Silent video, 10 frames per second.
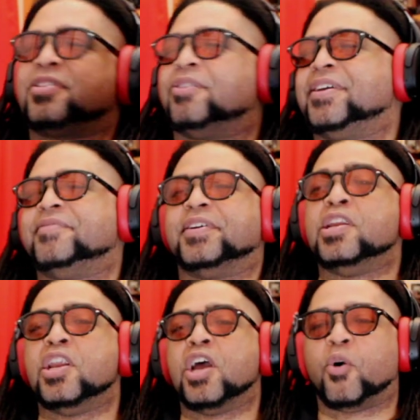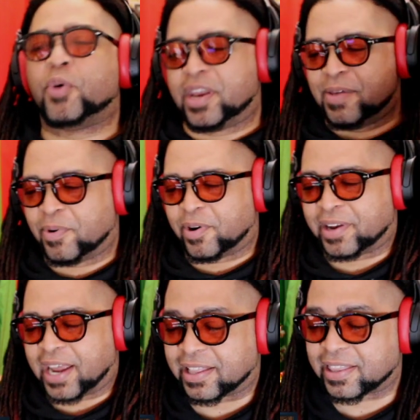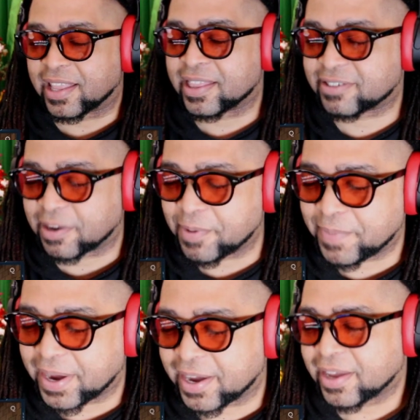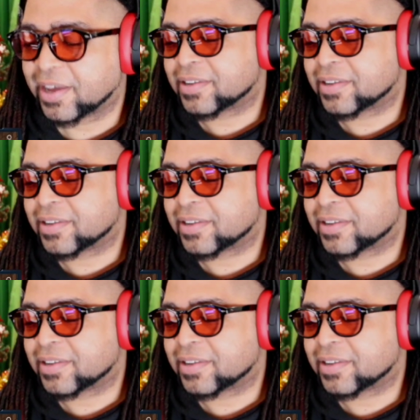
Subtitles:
don't even know anymore. Like, some of my